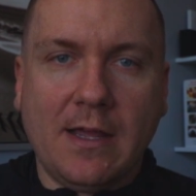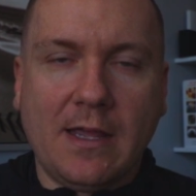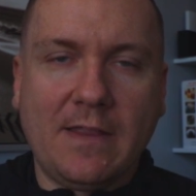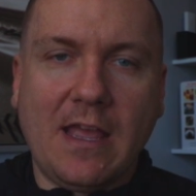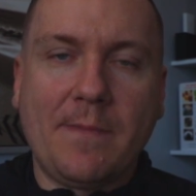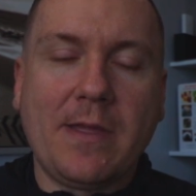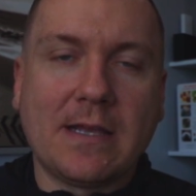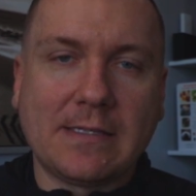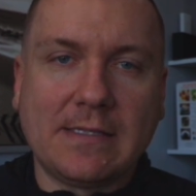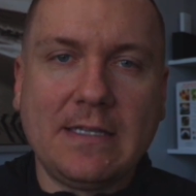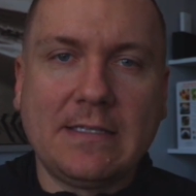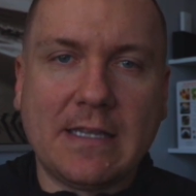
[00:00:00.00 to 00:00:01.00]
and the
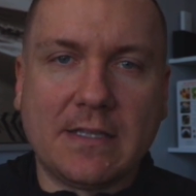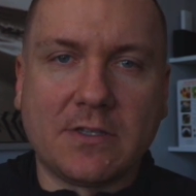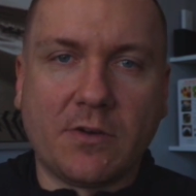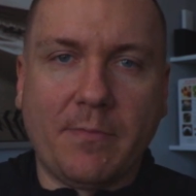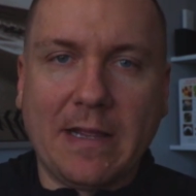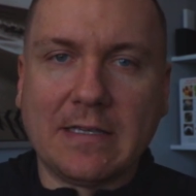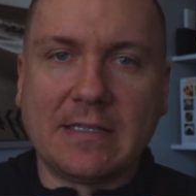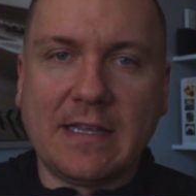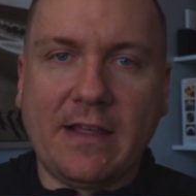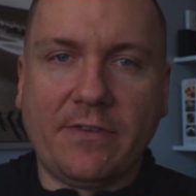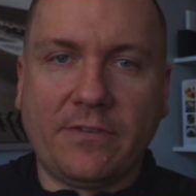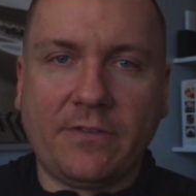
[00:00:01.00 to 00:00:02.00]
APS-C sensor made
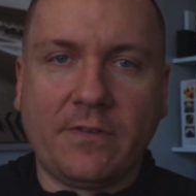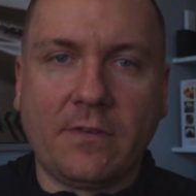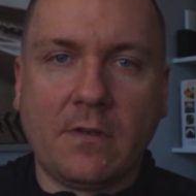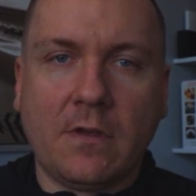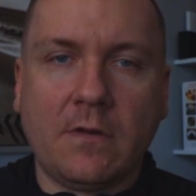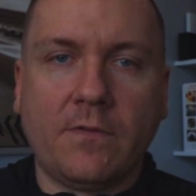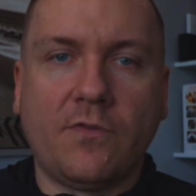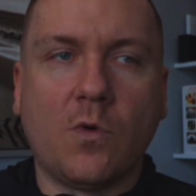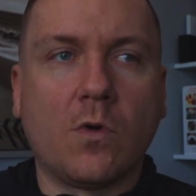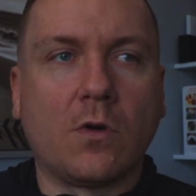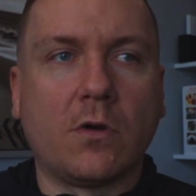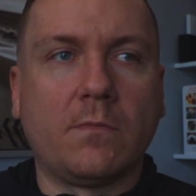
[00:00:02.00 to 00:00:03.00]
sense
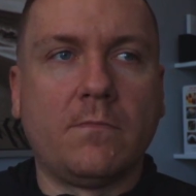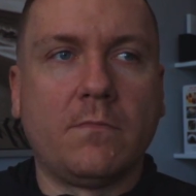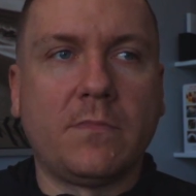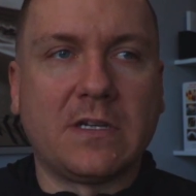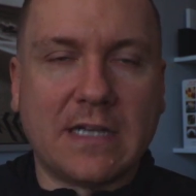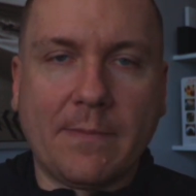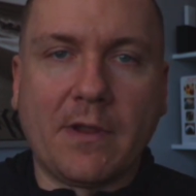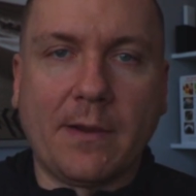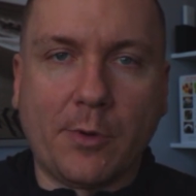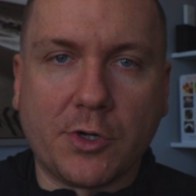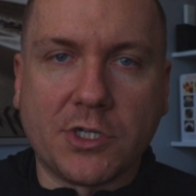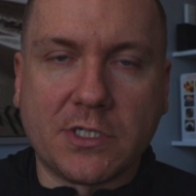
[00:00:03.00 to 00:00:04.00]
for the time that I
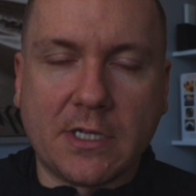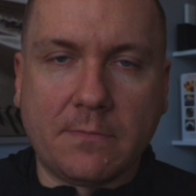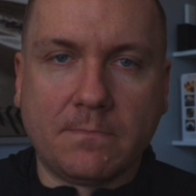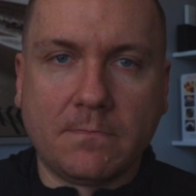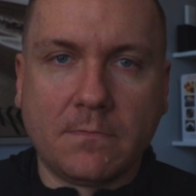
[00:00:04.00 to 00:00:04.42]
purchased it.